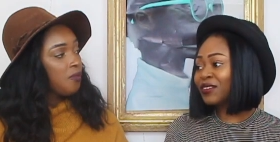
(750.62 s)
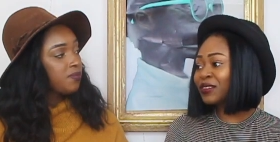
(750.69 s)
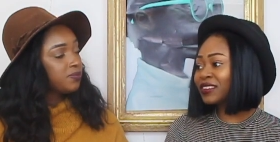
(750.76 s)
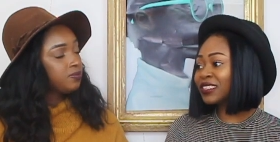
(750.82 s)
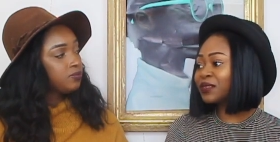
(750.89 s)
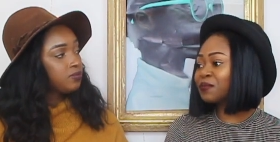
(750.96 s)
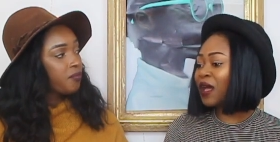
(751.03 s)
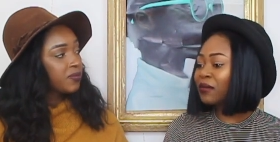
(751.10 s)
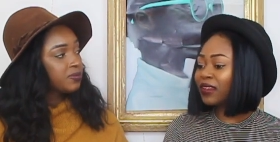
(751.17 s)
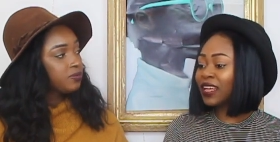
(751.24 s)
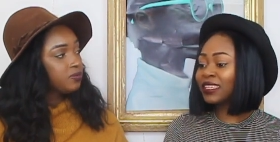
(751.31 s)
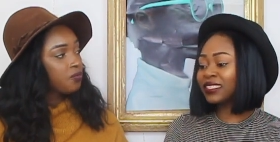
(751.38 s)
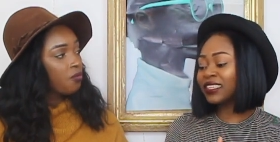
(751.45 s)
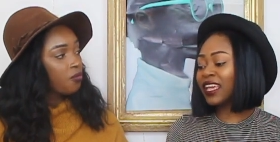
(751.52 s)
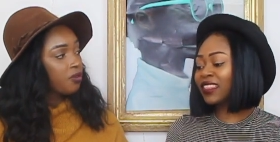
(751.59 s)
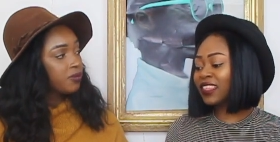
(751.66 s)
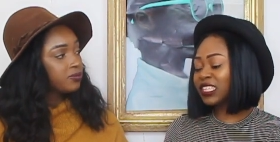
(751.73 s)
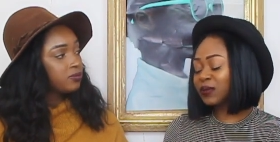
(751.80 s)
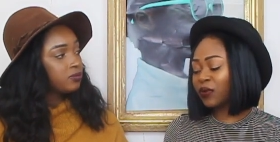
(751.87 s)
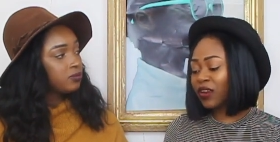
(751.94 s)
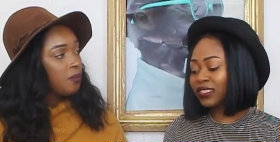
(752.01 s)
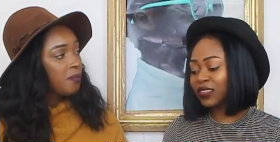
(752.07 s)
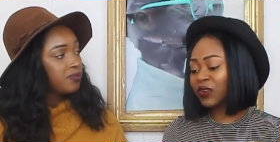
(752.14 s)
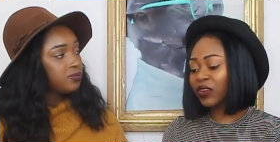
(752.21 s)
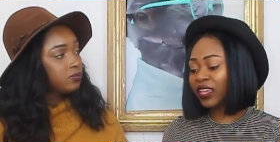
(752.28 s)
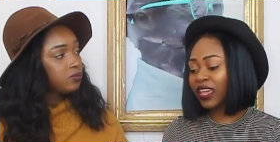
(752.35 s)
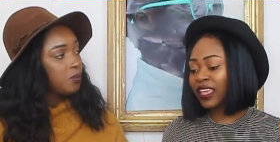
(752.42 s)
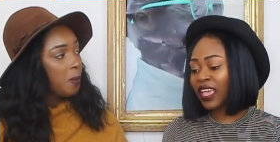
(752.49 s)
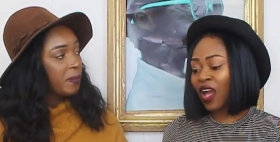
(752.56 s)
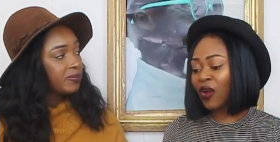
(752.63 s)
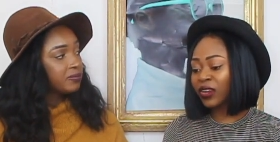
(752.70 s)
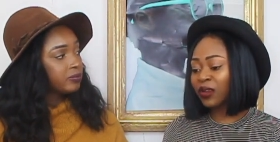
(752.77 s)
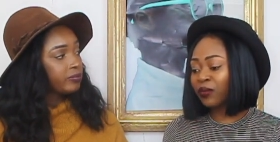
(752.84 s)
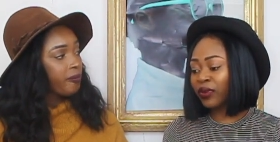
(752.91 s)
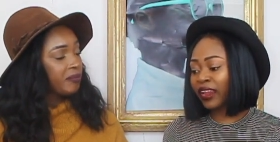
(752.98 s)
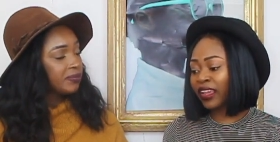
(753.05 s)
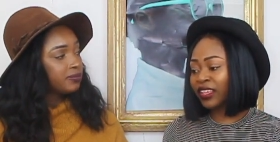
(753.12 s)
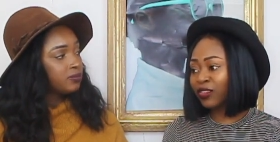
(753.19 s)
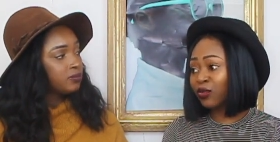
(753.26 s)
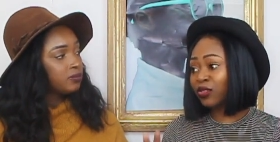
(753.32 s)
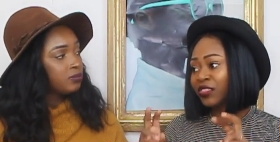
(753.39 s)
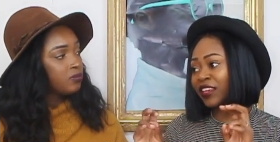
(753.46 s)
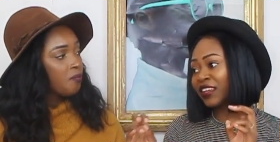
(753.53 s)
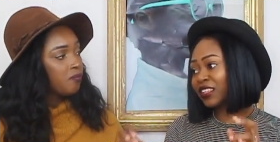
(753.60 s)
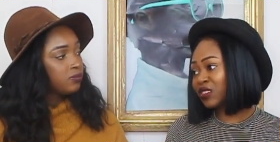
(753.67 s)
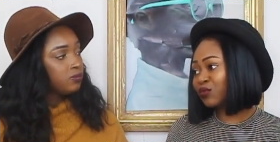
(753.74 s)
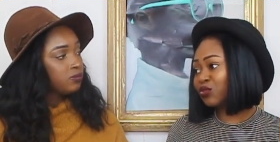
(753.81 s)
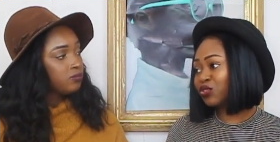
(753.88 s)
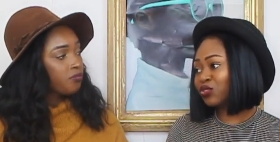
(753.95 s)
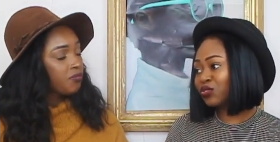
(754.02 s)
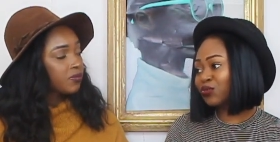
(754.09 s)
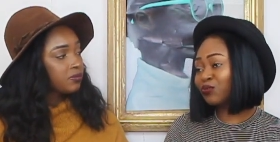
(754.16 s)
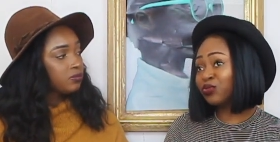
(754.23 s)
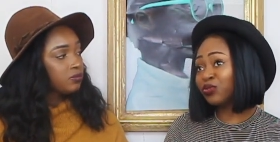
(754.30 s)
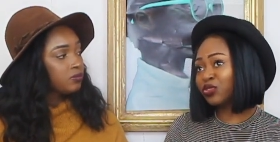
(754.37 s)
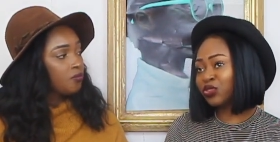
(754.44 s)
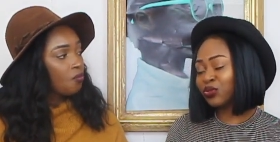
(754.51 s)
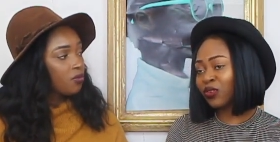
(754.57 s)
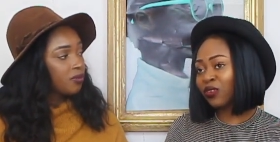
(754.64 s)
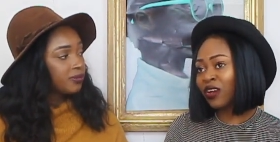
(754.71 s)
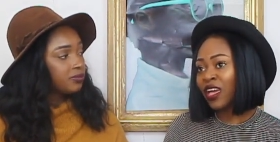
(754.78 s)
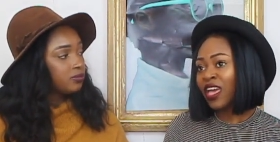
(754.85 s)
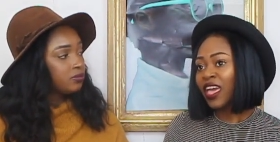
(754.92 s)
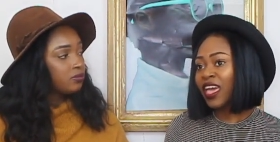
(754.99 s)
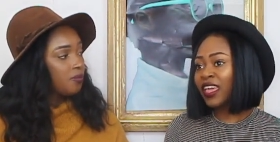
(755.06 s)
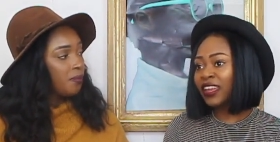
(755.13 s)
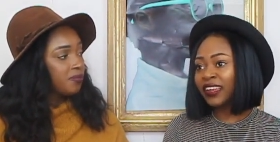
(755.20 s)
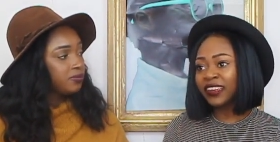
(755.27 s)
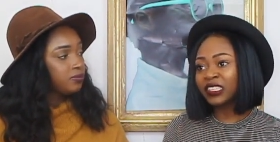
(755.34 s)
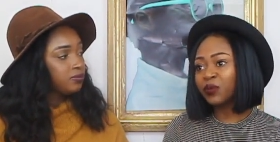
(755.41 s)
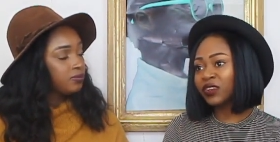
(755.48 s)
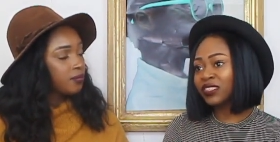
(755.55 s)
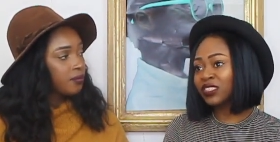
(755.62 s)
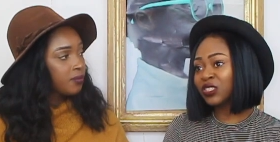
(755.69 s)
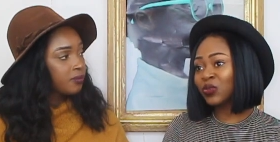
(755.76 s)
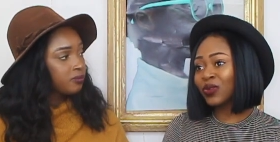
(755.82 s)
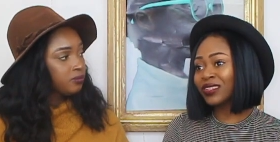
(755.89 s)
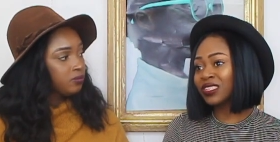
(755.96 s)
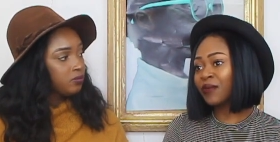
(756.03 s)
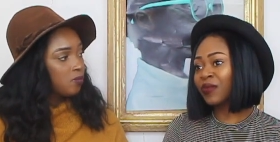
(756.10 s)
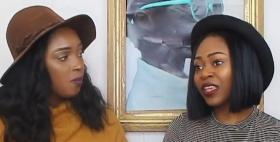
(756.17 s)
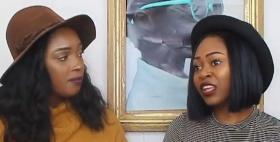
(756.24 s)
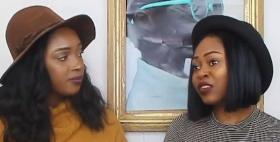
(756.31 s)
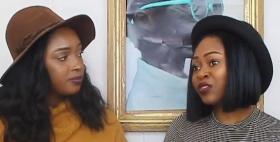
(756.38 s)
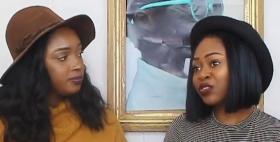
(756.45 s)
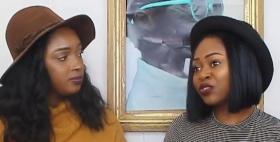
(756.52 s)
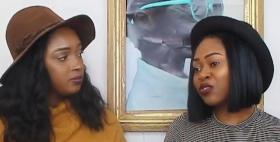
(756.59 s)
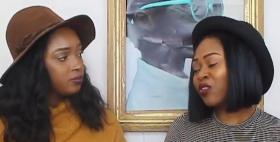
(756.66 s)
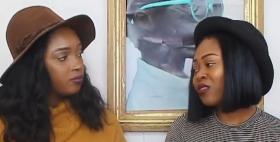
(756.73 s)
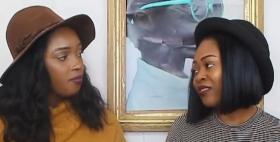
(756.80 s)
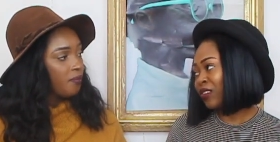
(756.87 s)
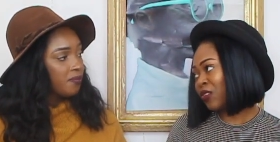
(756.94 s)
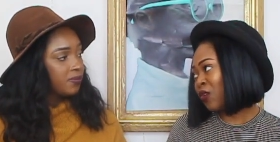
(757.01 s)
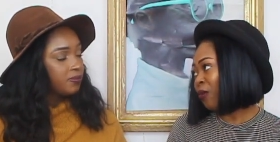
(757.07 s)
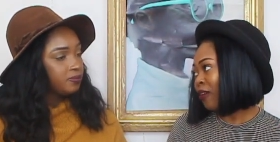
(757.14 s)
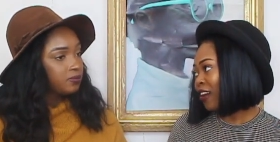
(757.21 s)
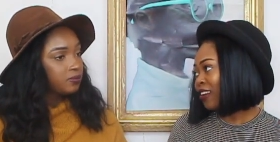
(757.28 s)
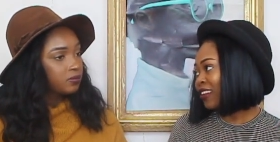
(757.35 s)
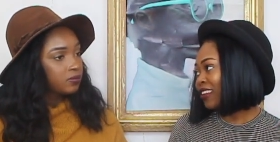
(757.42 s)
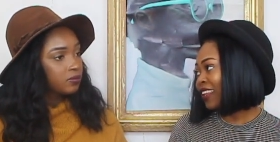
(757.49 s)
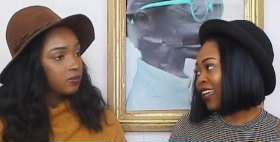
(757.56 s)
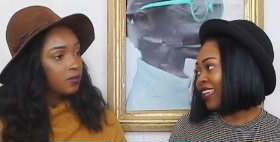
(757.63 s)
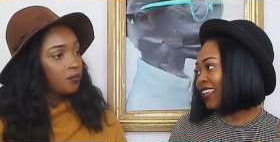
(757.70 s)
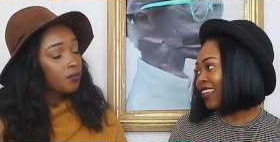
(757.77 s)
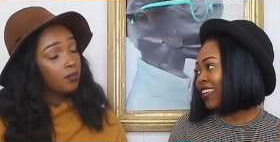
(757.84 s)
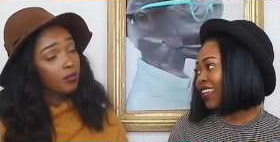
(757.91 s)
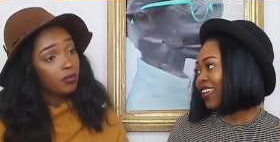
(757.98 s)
Speaker 1: you just pop, let's say this person, okay, y'all on a break, you think it's mutual, and then this person's doing something and you just don't even know about it. Like,